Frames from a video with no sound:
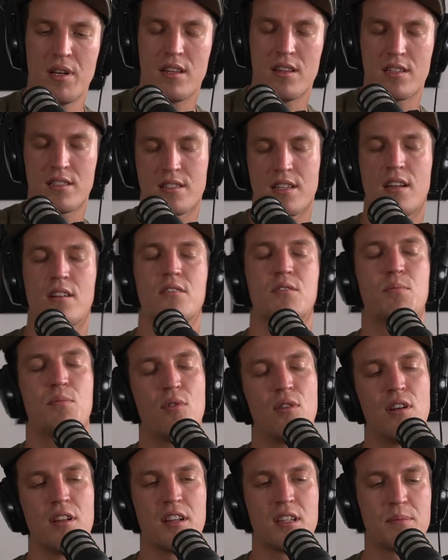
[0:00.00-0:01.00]
this sounds
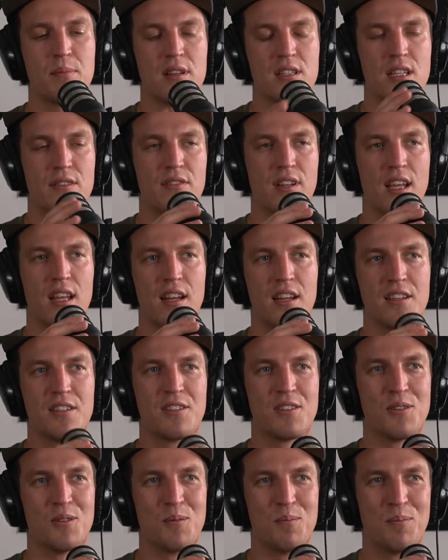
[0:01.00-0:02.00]
pretty expensive to get
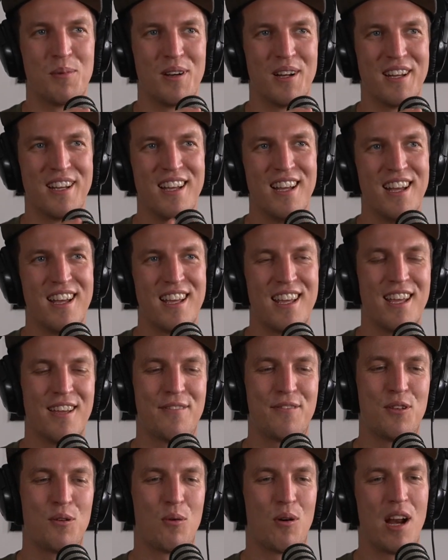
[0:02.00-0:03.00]
into, but
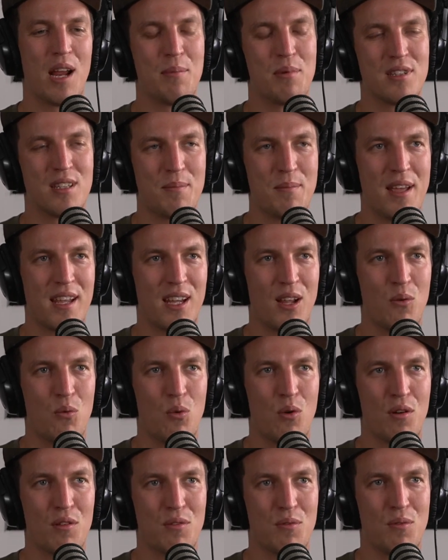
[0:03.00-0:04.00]
if you are able to make it
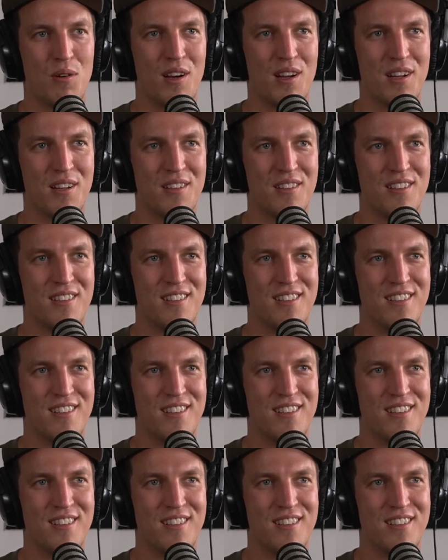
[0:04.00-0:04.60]
worthwhile...